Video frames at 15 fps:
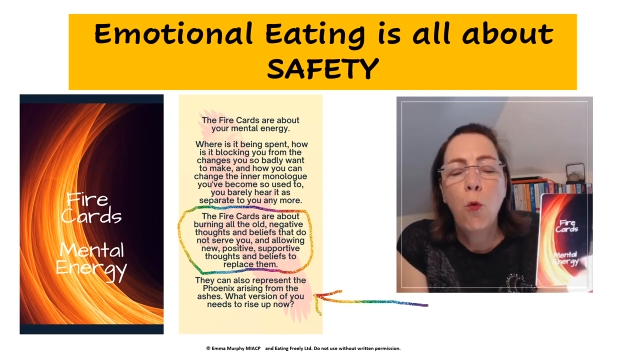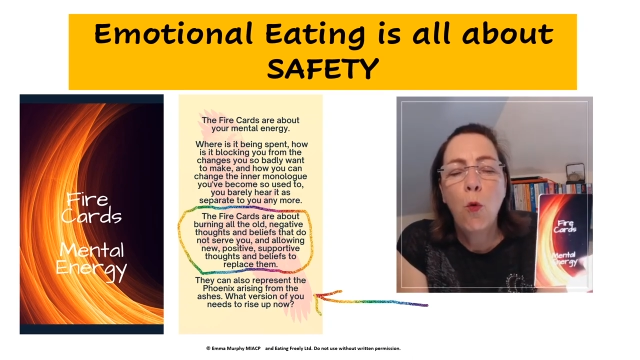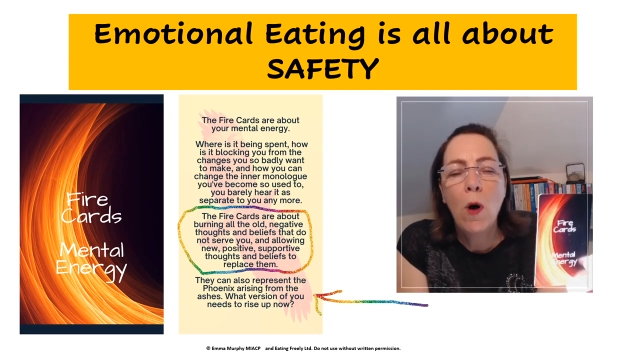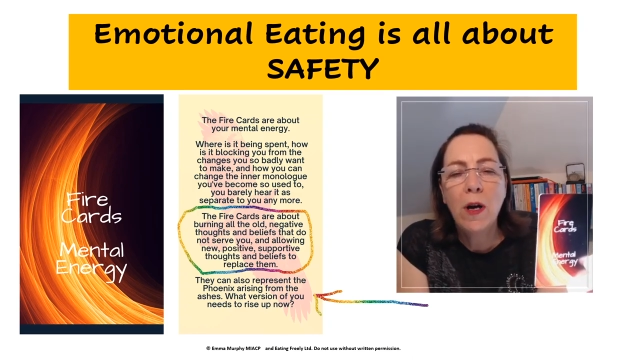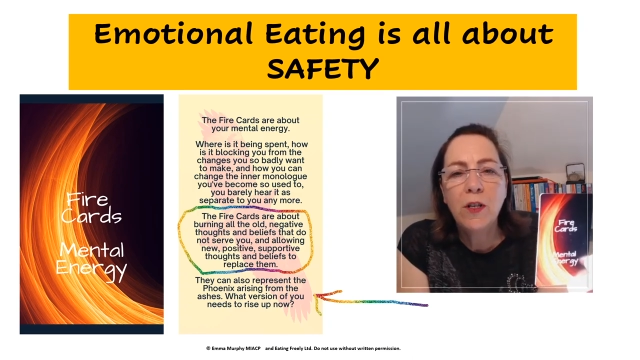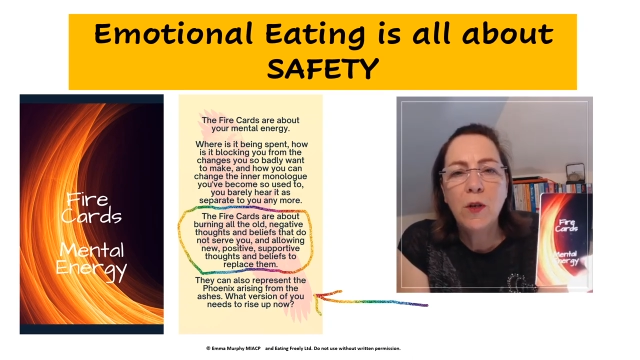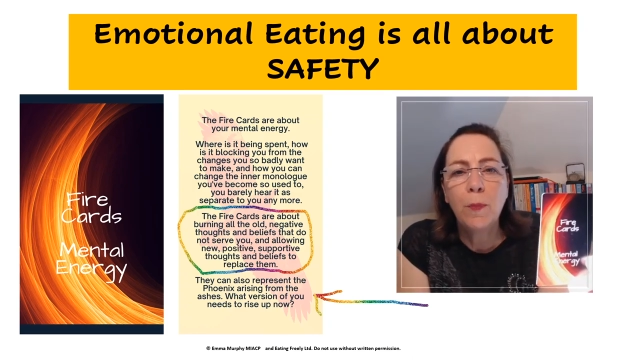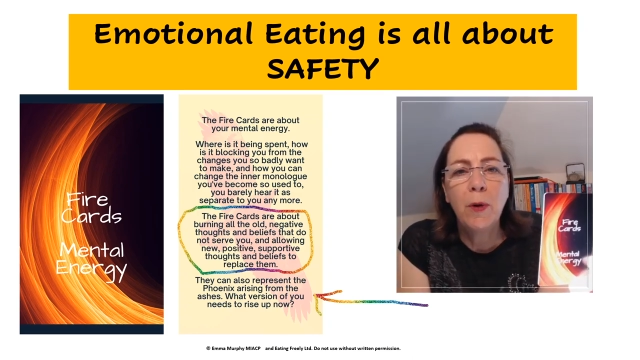
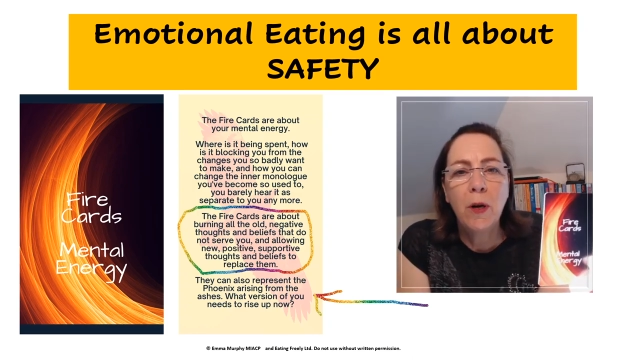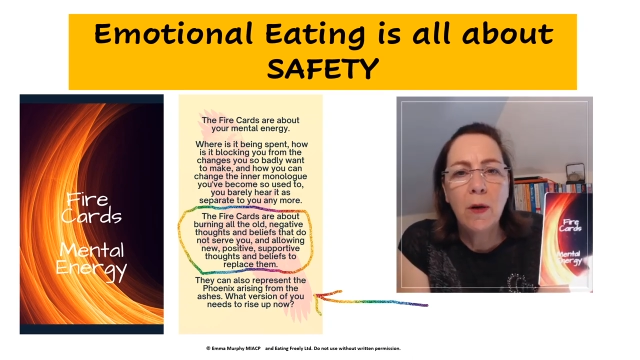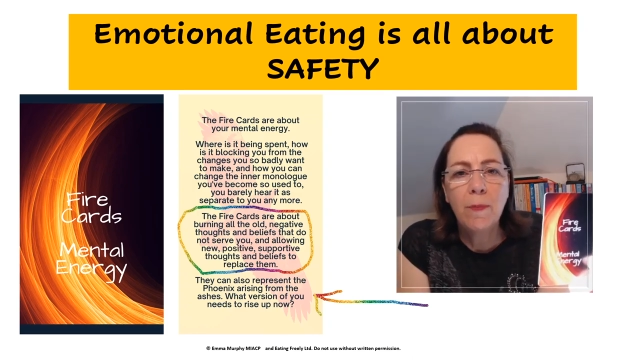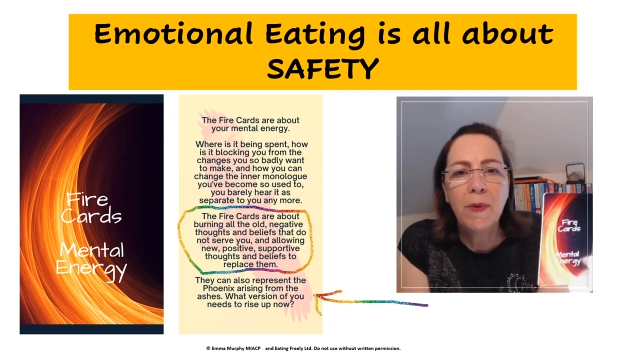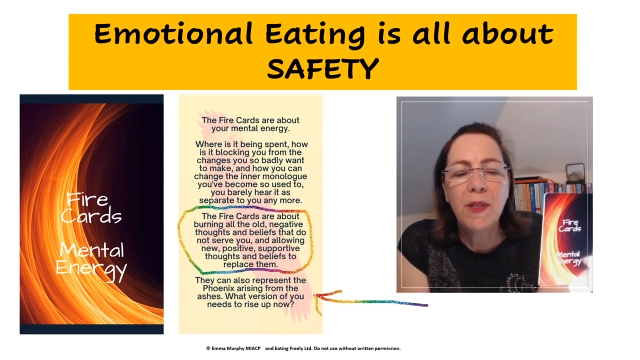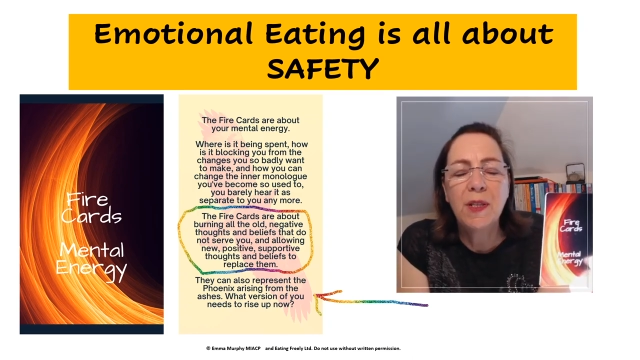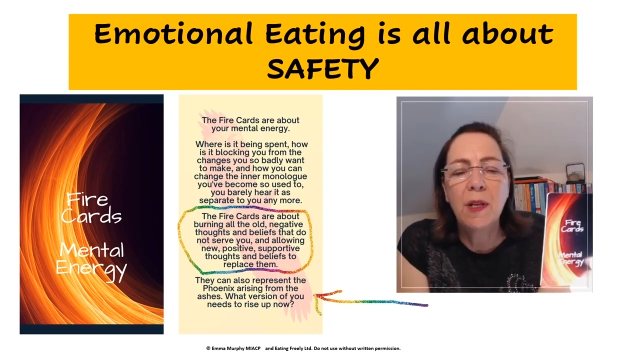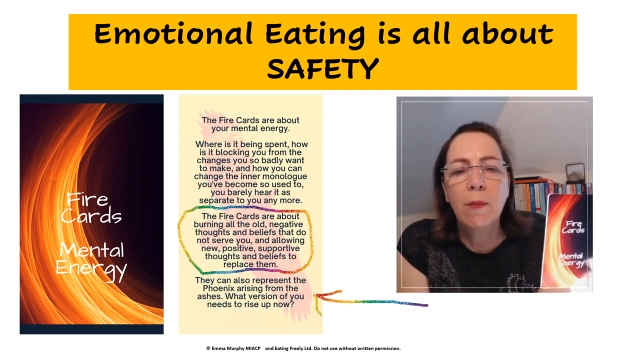what
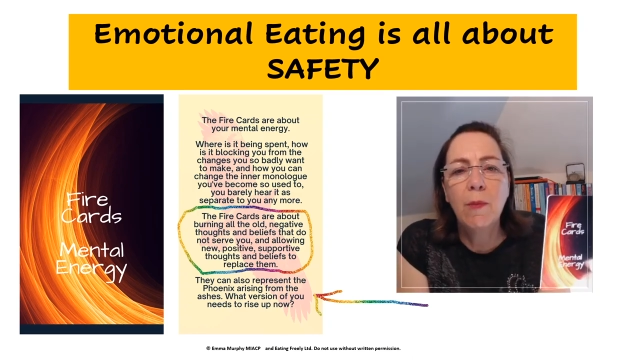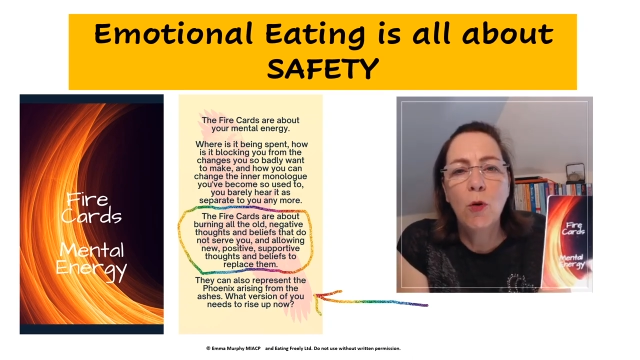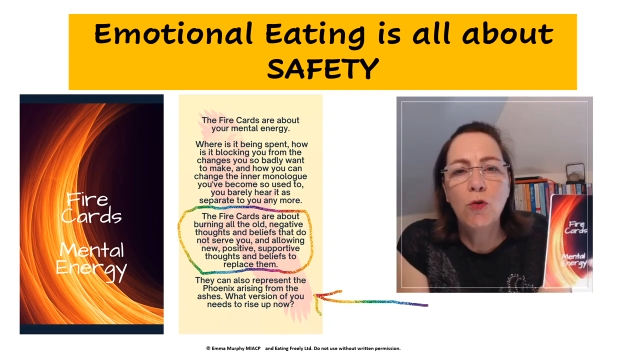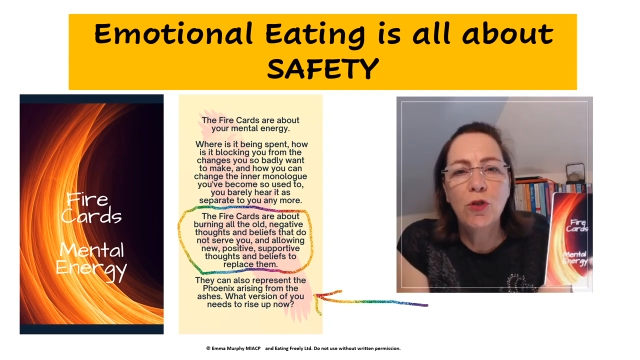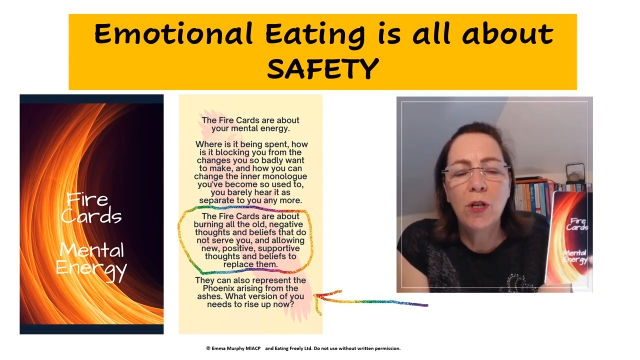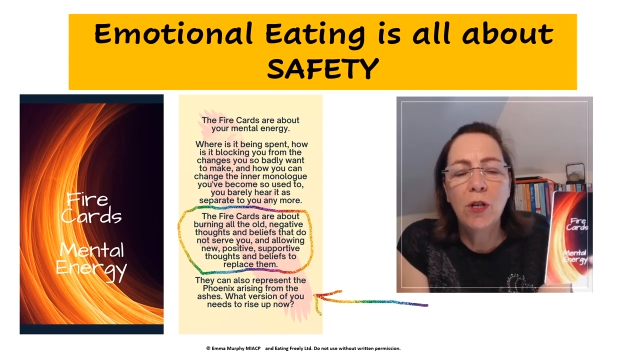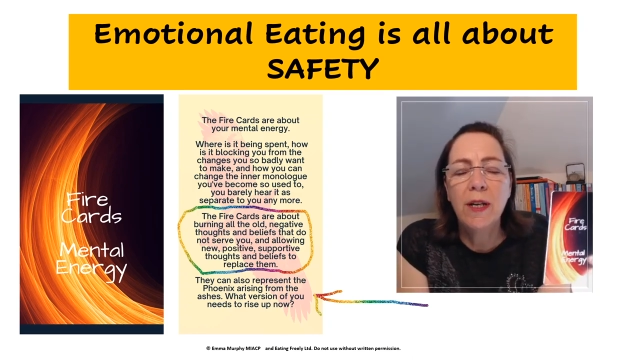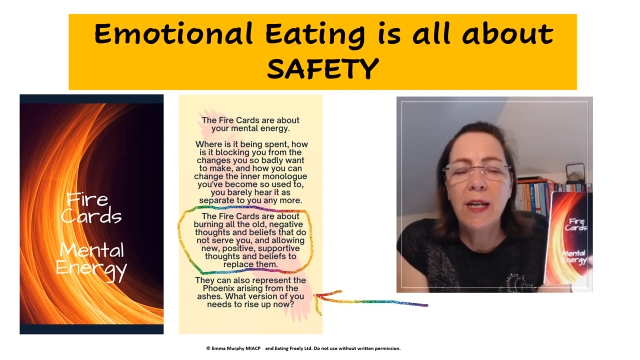purpose
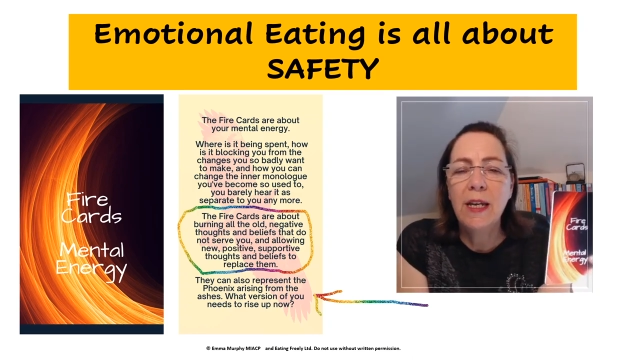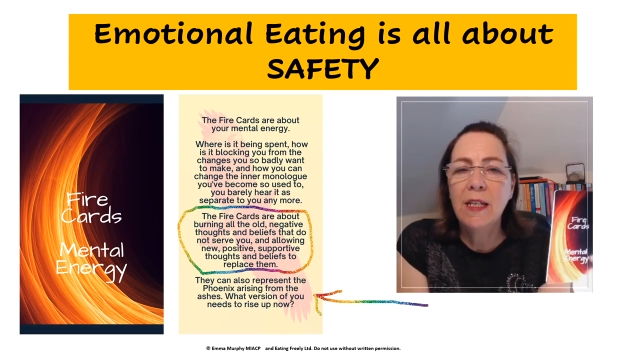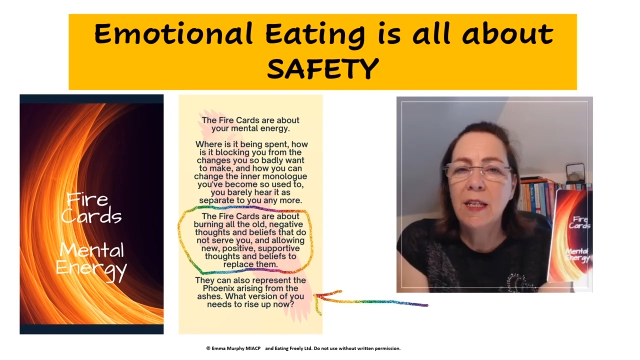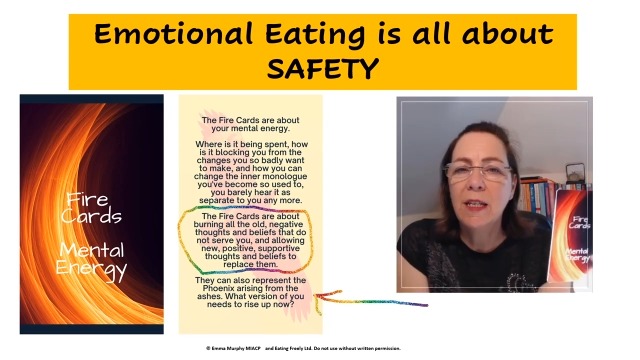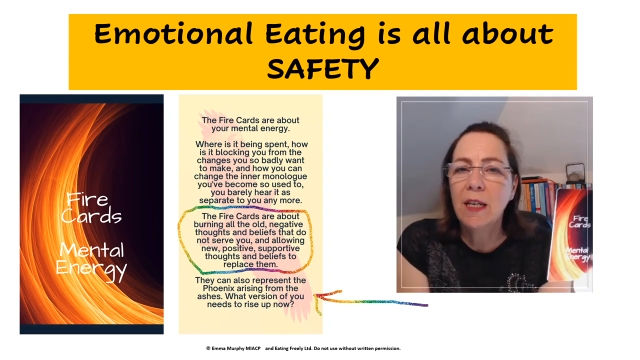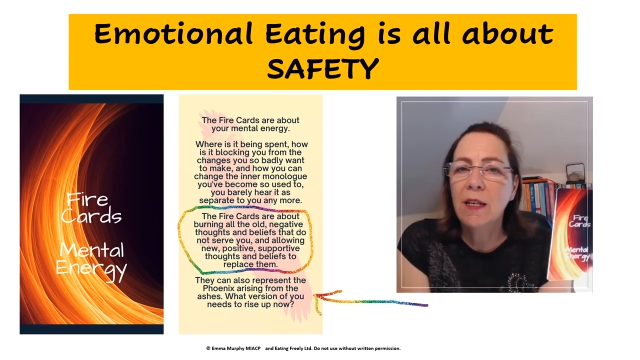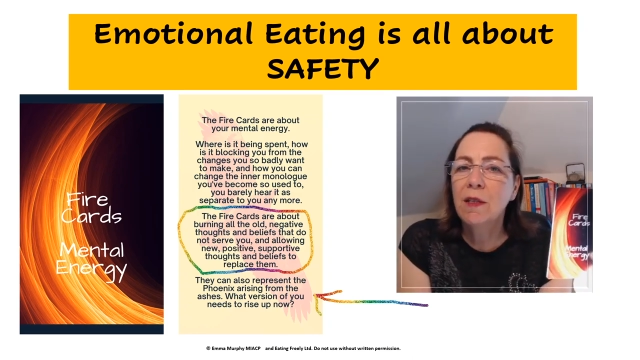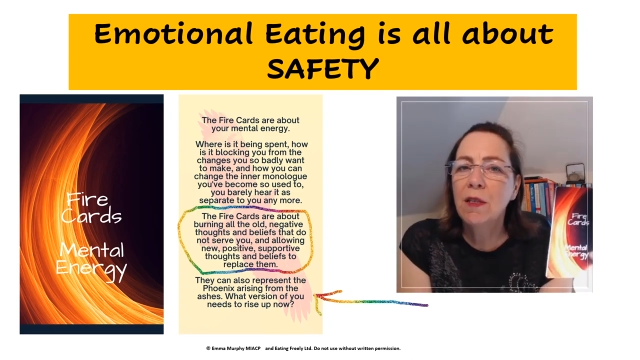emotional
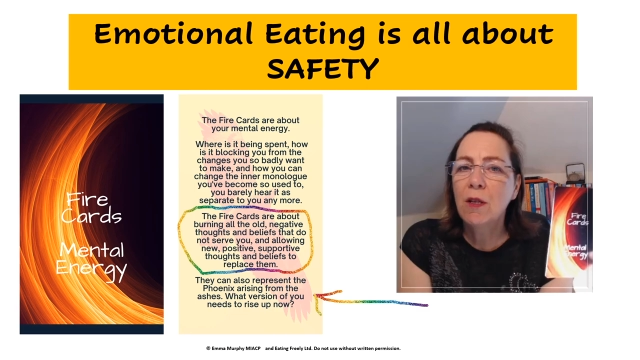eating